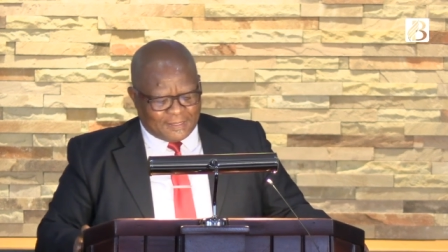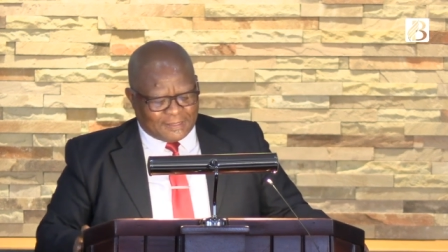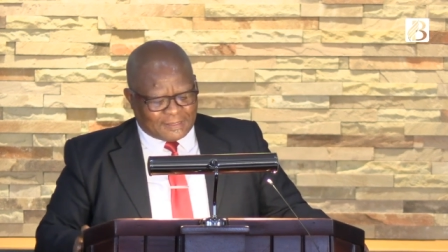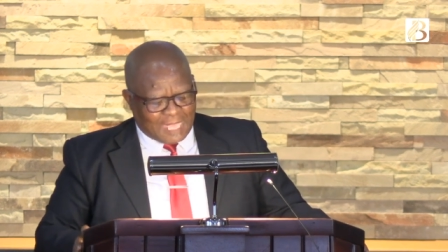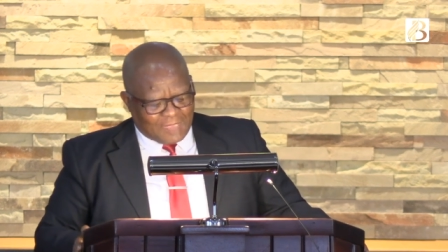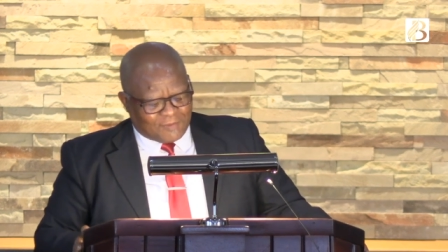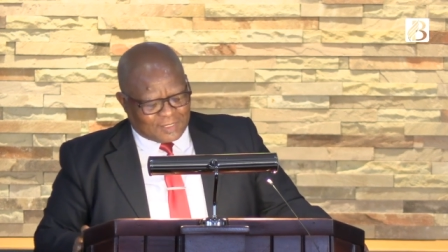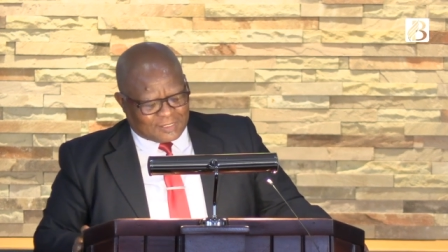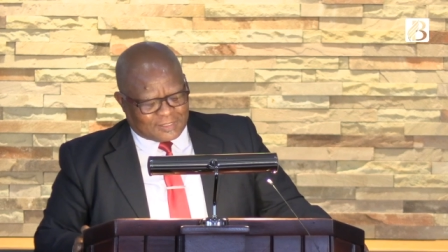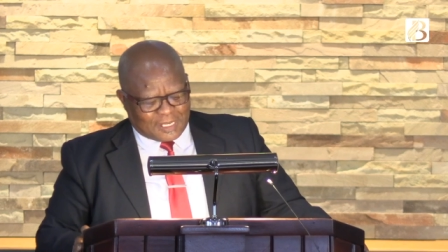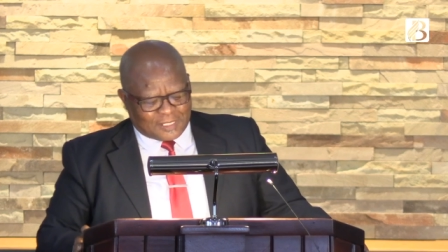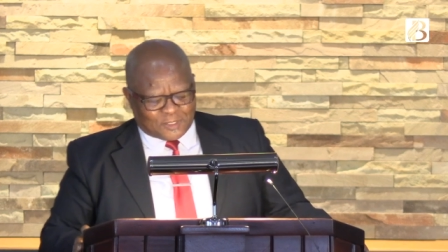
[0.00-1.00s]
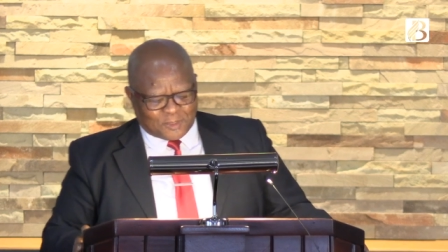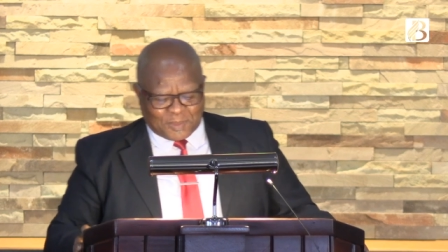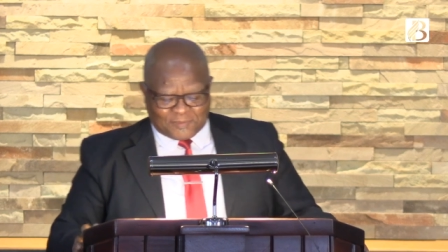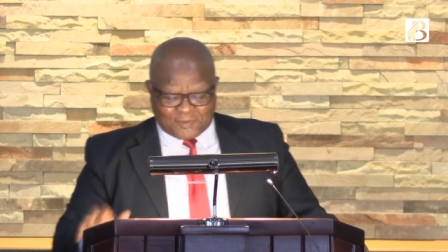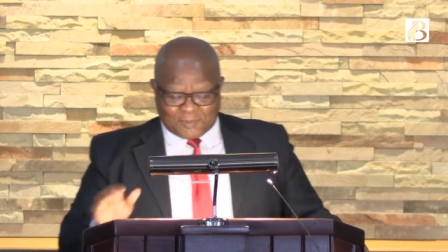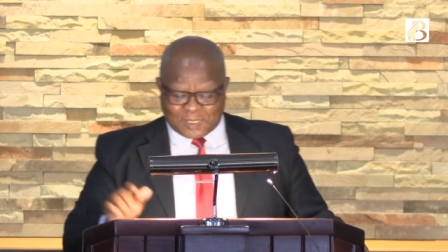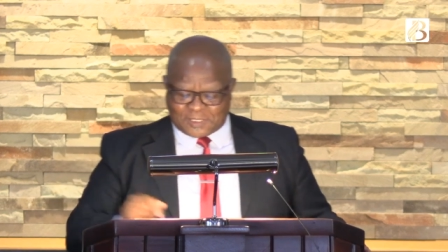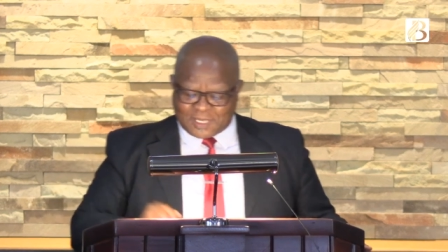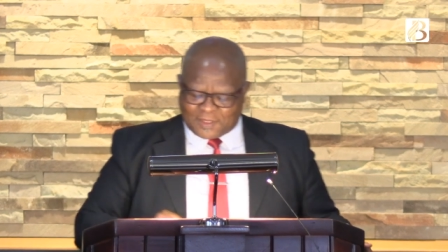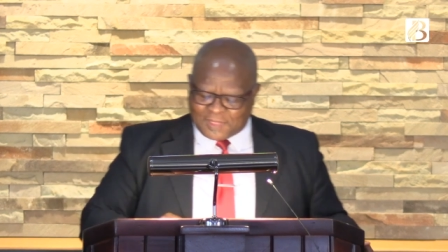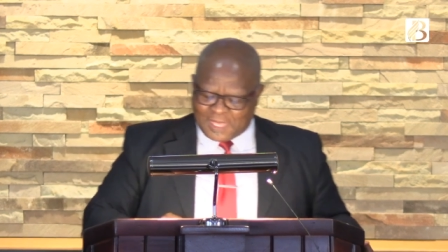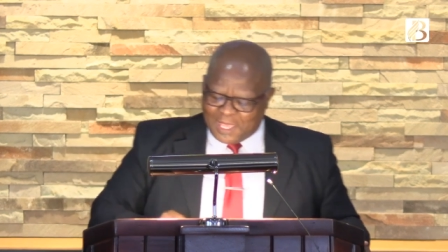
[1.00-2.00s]
David said to
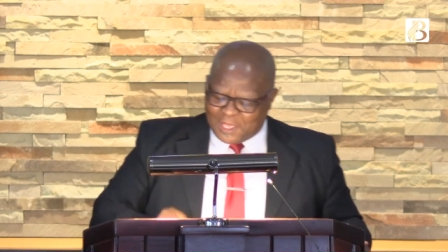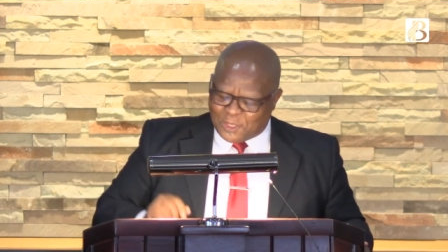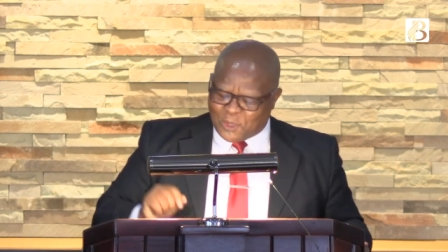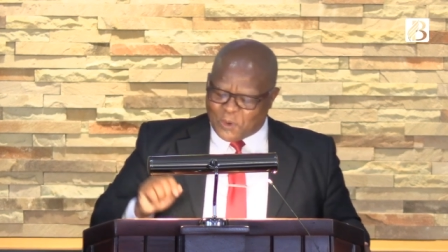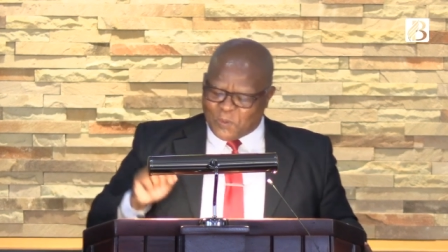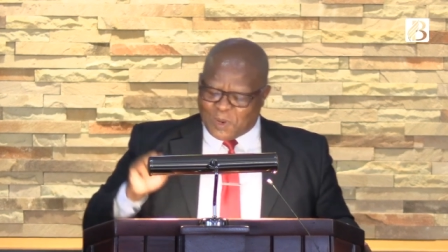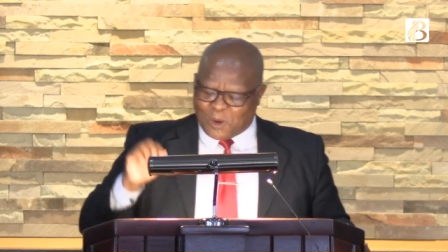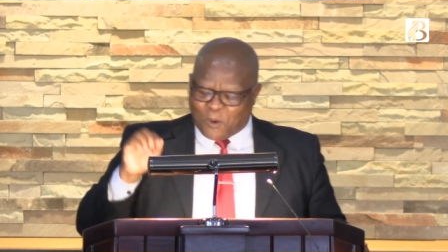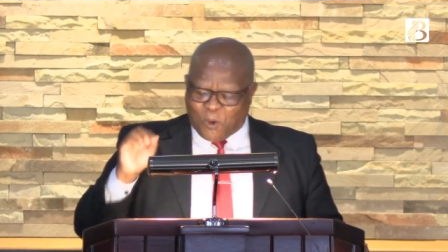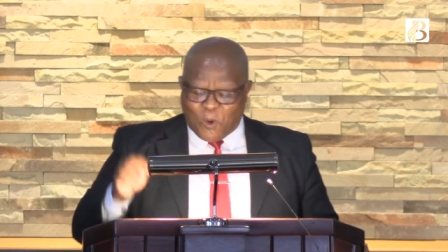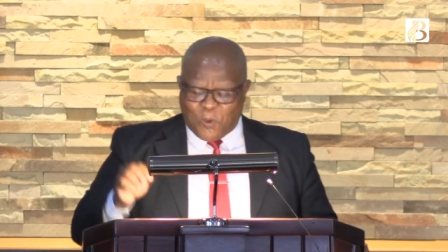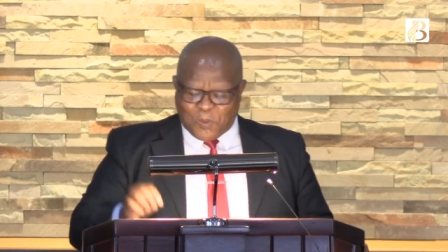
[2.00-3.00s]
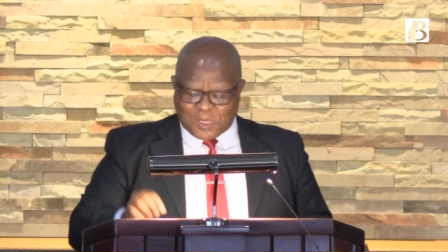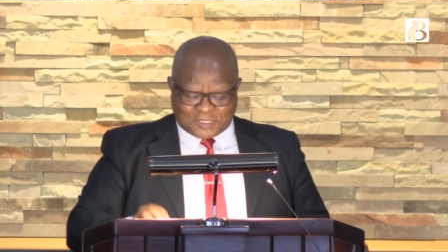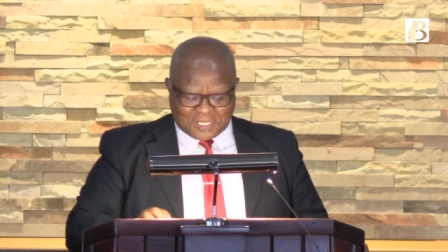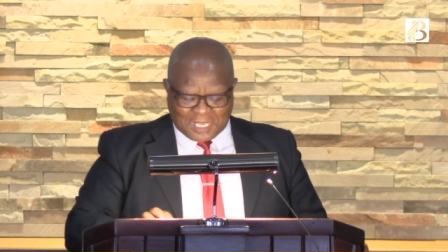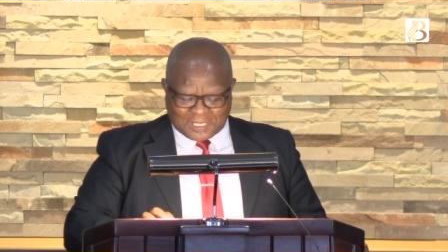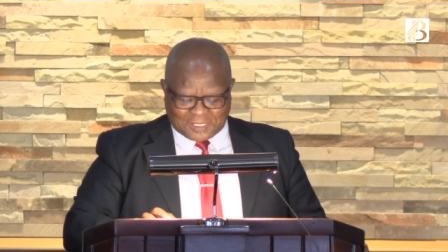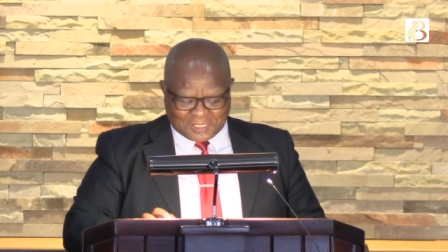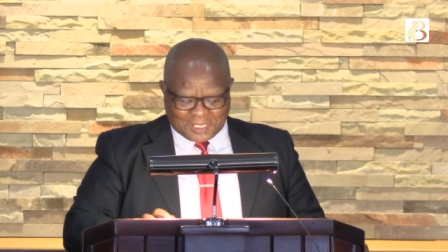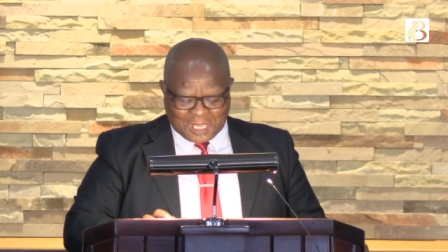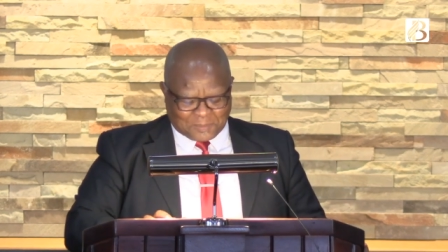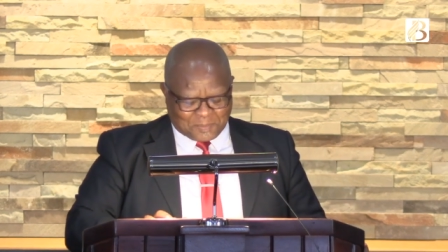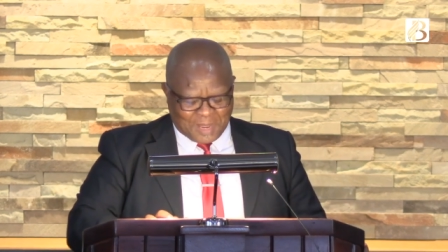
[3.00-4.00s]
Mephibosheth, You will always eat
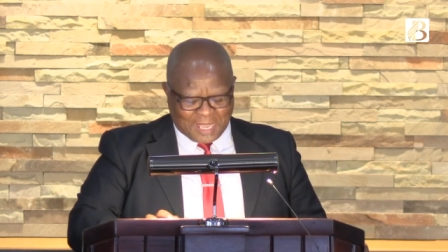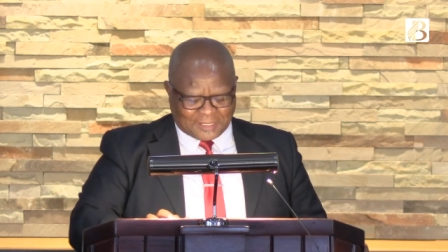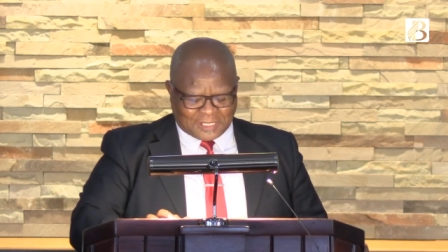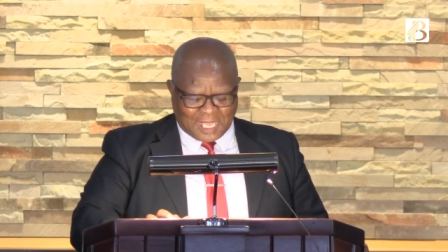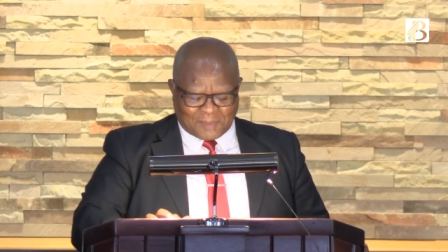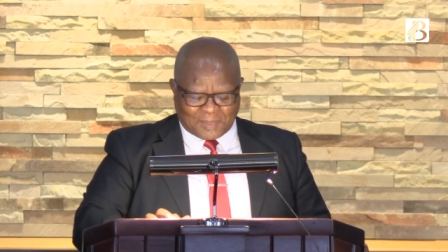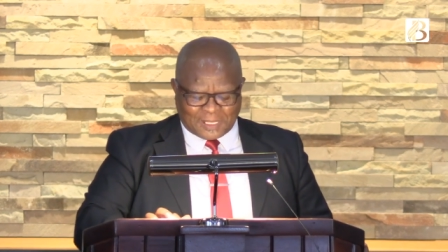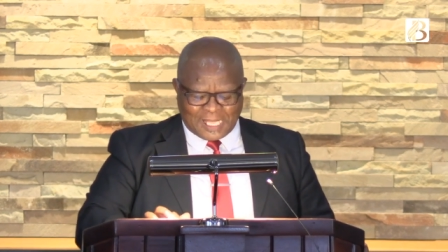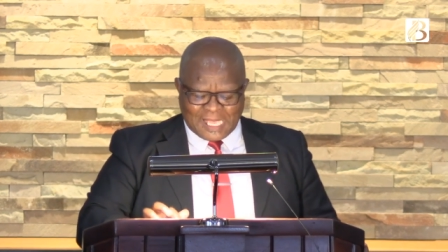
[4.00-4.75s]
at my table.